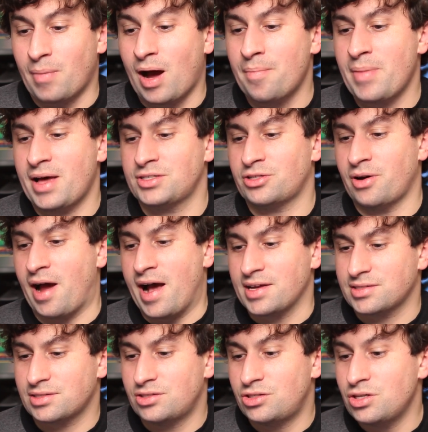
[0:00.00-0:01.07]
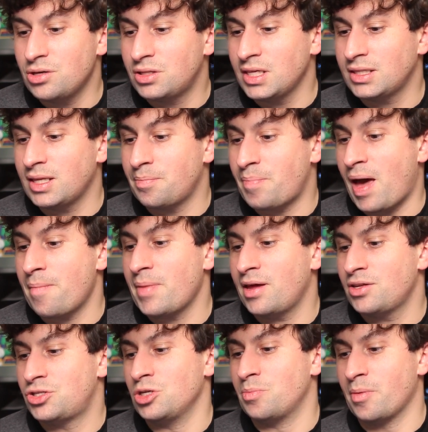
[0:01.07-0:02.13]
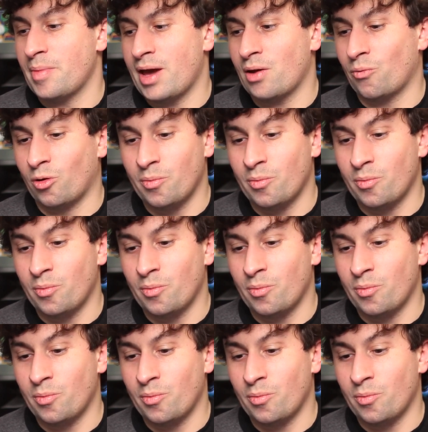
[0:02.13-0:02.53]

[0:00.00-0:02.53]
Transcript: Mobmaster asks, do you think that Batman and Superman